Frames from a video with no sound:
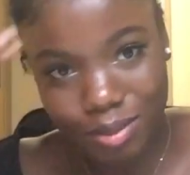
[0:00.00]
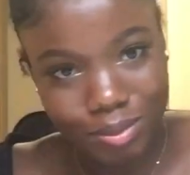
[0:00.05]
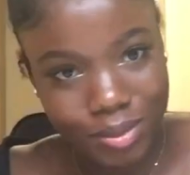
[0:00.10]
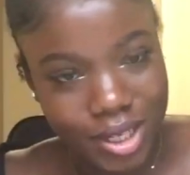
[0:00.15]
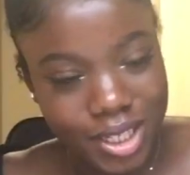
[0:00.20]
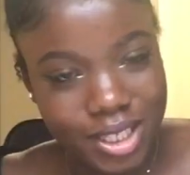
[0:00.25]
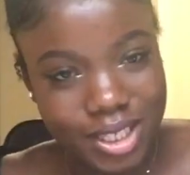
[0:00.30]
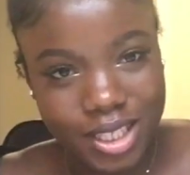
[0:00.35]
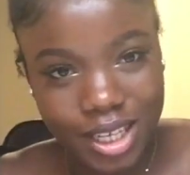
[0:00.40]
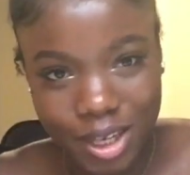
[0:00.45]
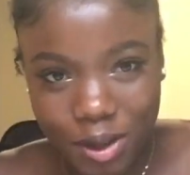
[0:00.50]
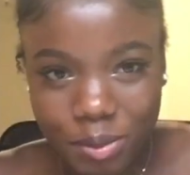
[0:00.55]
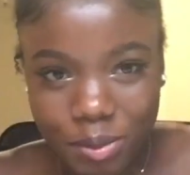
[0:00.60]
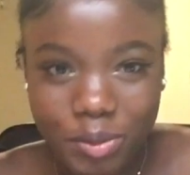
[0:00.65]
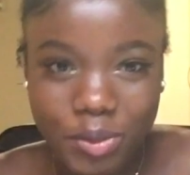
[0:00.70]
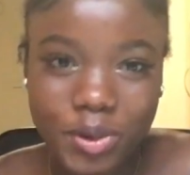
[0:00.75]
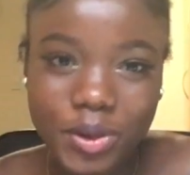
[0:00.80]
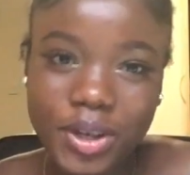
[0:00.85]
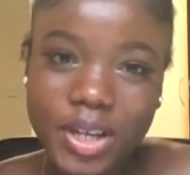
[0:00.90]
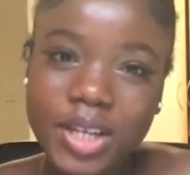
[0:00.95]
My
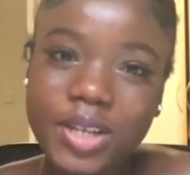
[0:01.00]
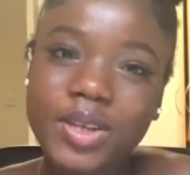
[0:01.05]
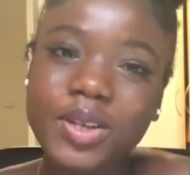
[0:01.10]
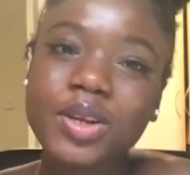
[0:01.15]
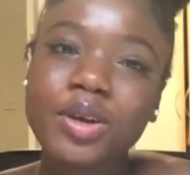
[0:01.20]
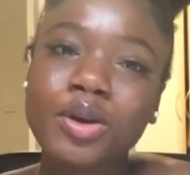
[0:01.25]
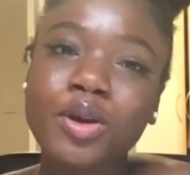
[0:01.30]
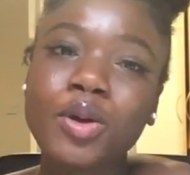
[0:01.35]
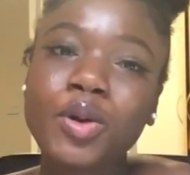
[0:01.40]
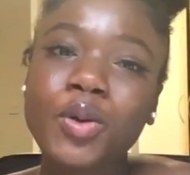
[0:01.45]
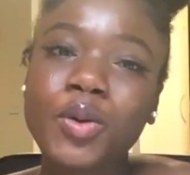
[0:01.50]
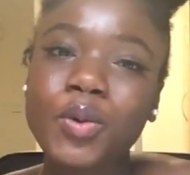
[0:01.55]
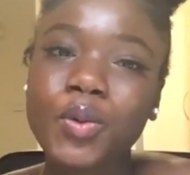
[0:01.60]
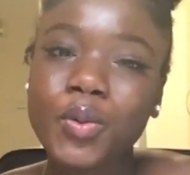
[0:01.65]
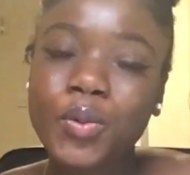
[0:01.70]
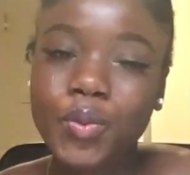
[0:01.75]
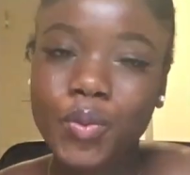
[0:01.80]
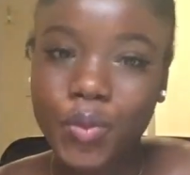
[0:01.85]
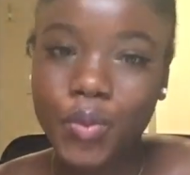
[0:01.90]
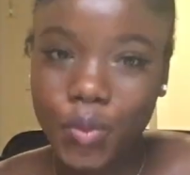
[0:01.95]
second point
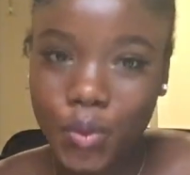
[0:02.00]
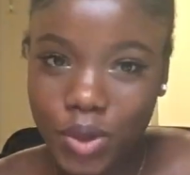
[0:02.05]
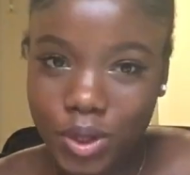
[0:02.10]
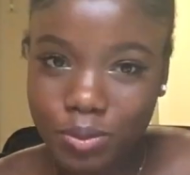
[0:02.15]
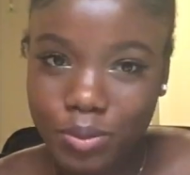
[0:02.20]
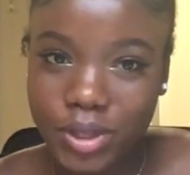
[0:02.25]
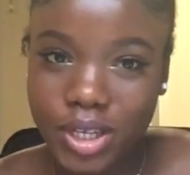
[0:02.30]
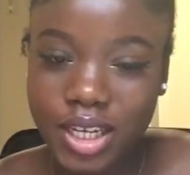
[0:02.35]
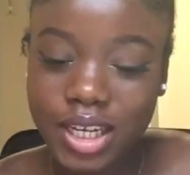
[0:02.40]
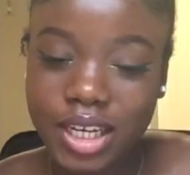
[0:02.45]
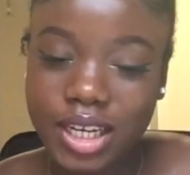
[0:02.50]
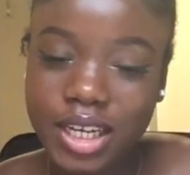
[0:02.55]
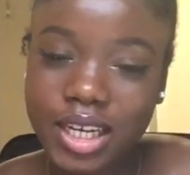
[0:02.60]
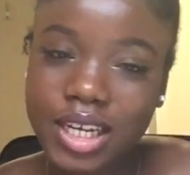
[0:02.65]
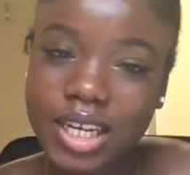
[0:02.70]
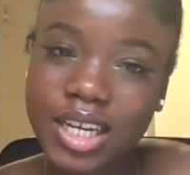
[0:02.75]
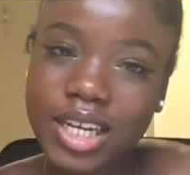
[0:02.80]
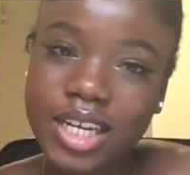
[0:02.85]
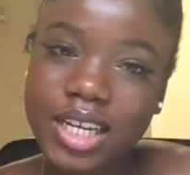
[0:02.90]
would be